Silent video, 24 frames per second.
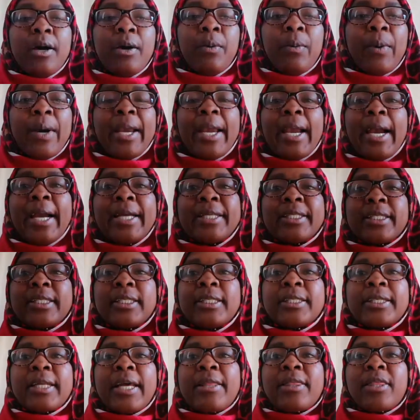why I
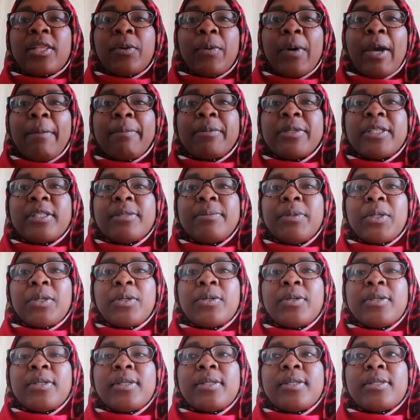didn't write the WAPT is
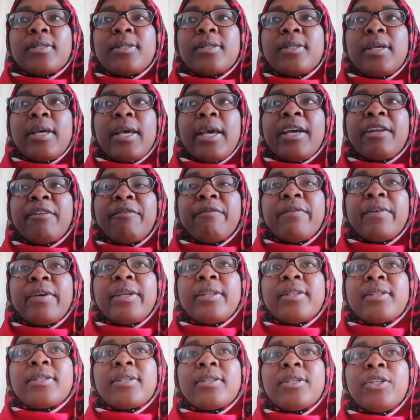because at
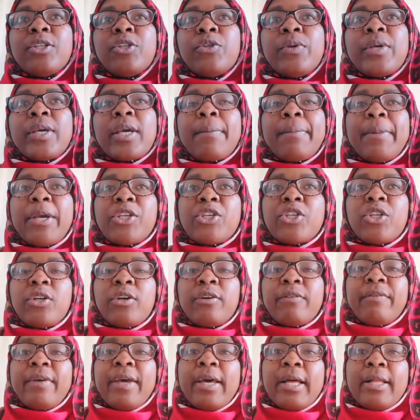Wits, doing a Bachelor
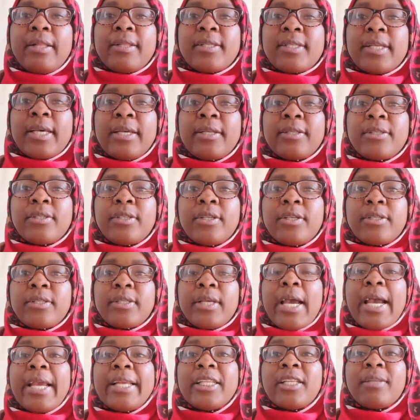of Health Sciences,
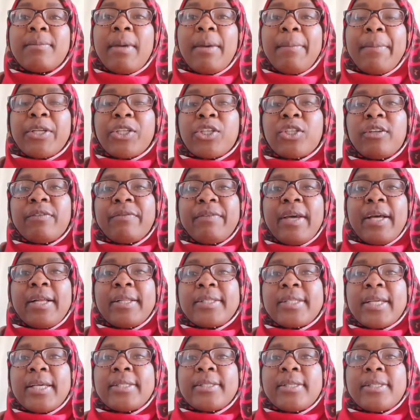I did my Bachelor of
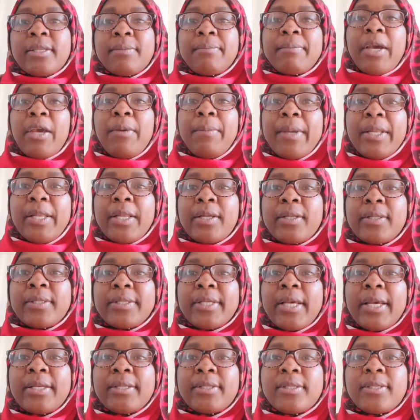Health Sciences in Biomedical
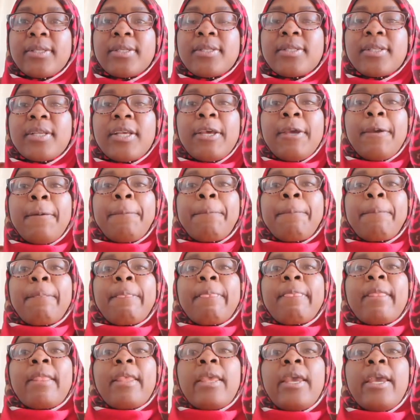Sciences.
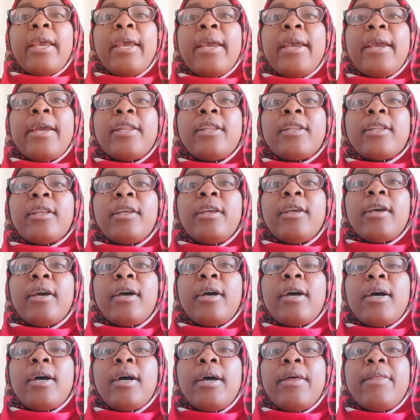And
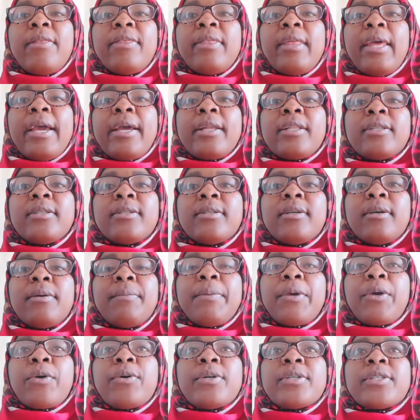that,
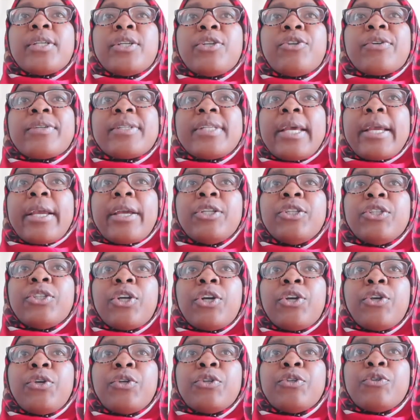because in your second
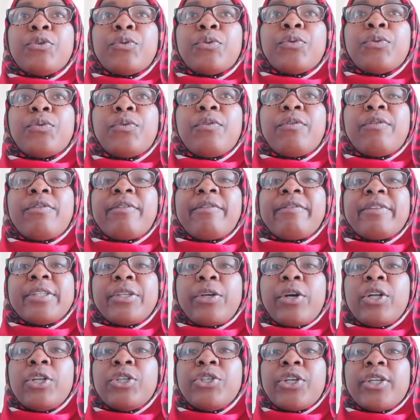year, you do
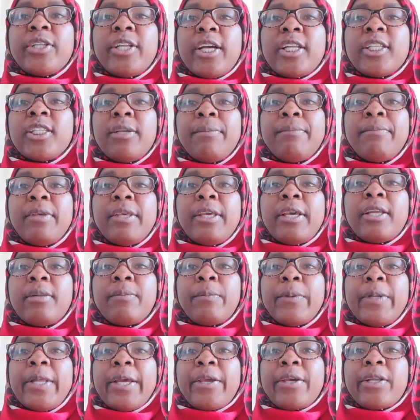physiology, anatomy,
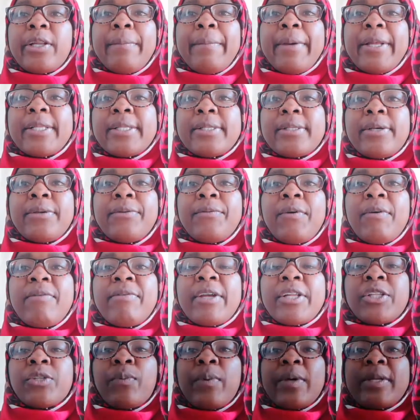and molecular medicine, and
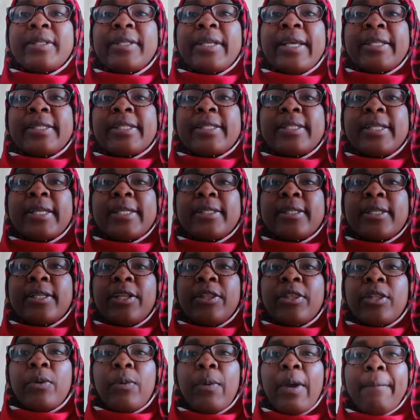that's what gets tested
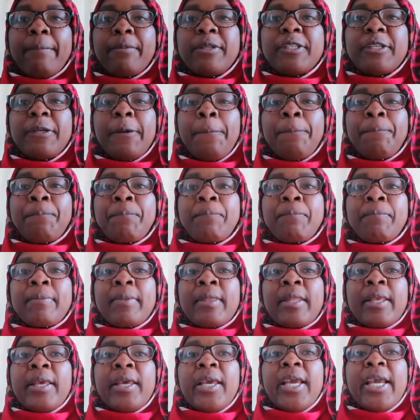in the WAPT.
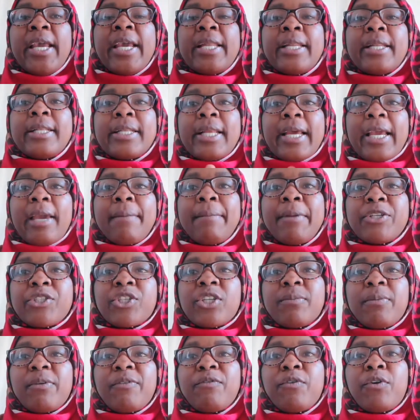And like I
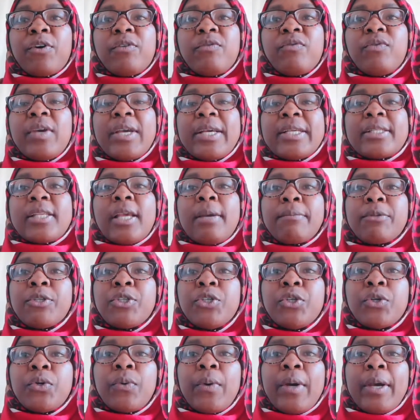mentioned before, if you
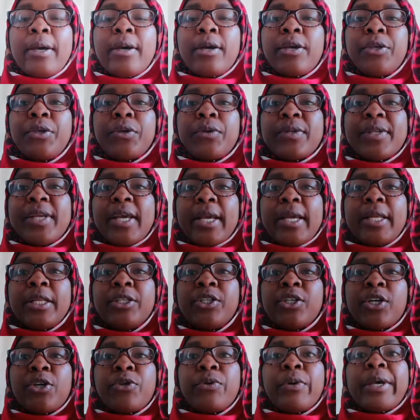exempt your
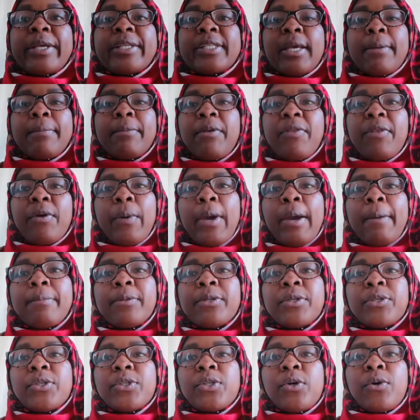second year, you exempt the
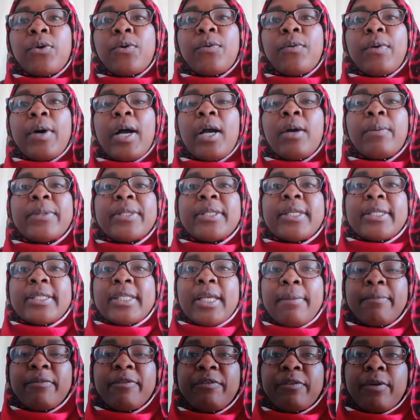WAPT. So I was
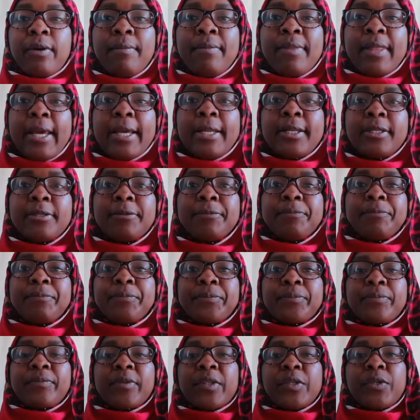exempt from that.
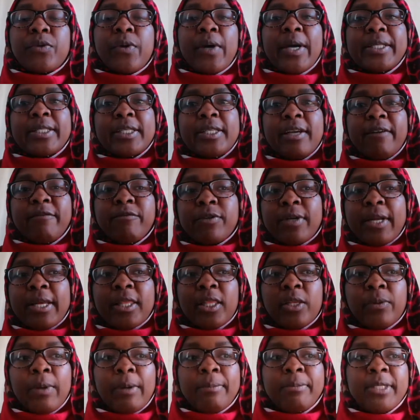So I didn't have to
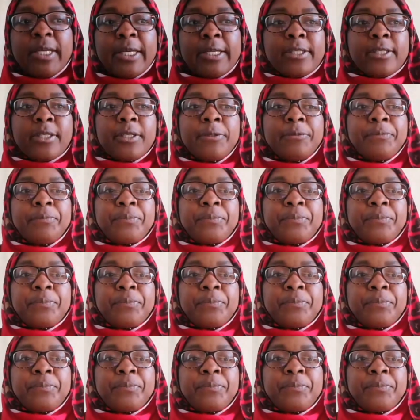write the WAPT test.